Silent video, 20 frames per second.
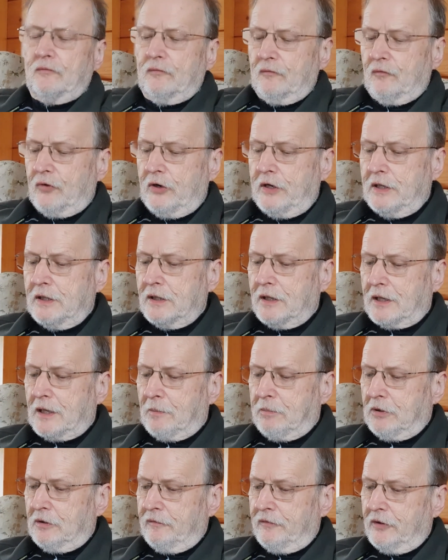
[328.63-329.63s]
reading a
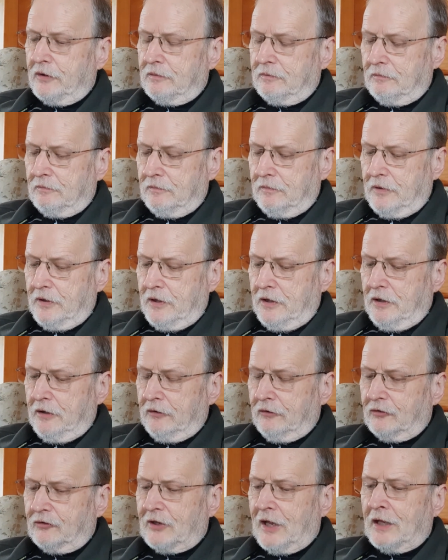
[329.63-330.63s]
couple of the
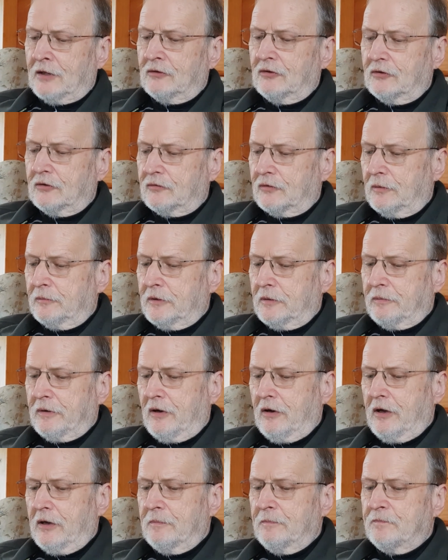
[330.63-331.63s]
stanzas from the
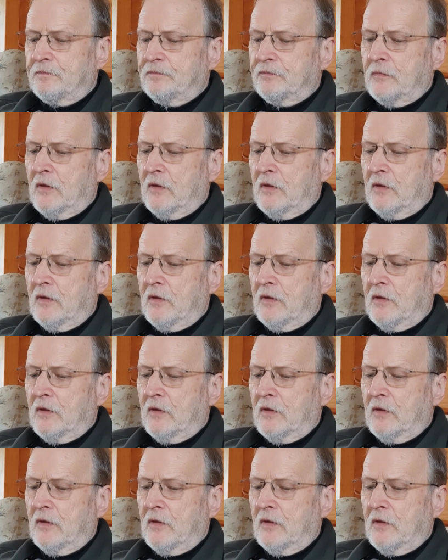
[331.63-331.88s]
poem.